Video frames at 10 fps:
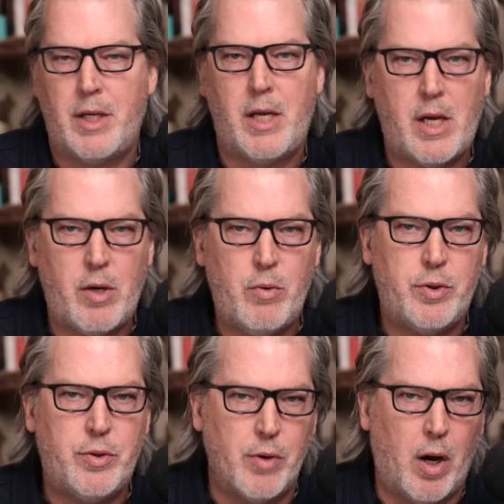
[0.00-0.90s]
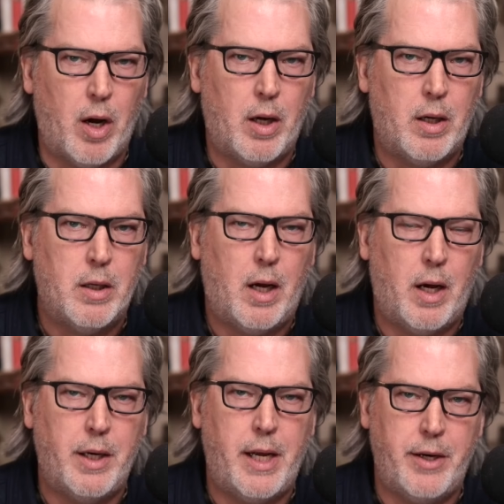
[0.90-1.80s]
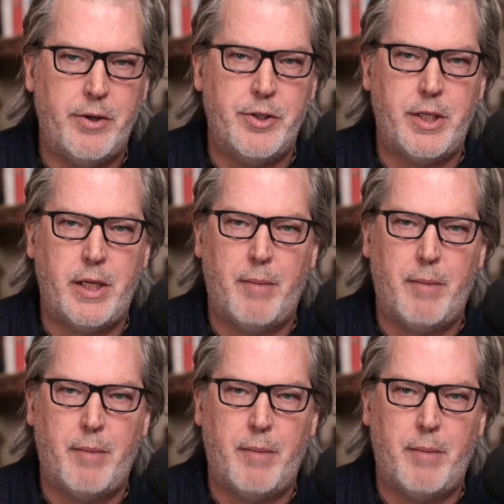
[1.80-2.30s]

huge draw on energy.